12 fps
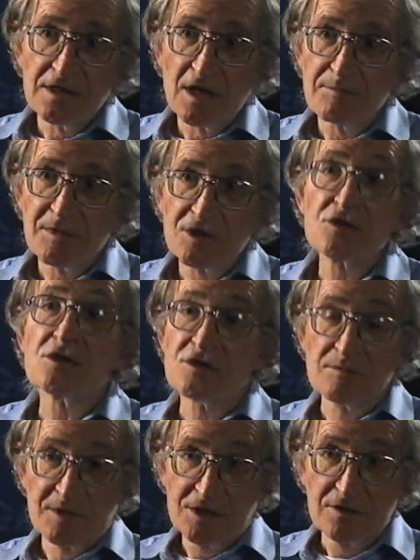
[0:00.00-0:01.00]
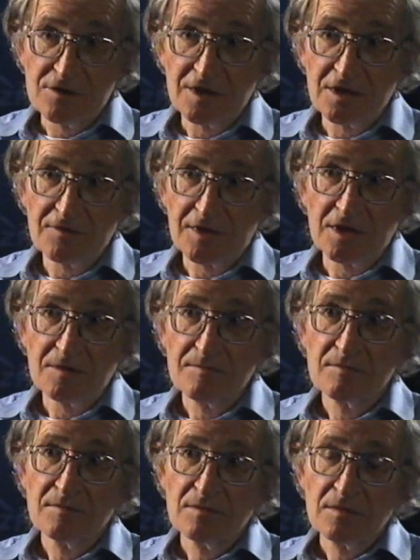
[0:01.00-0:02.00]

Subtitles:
fine topics because they're much too significant.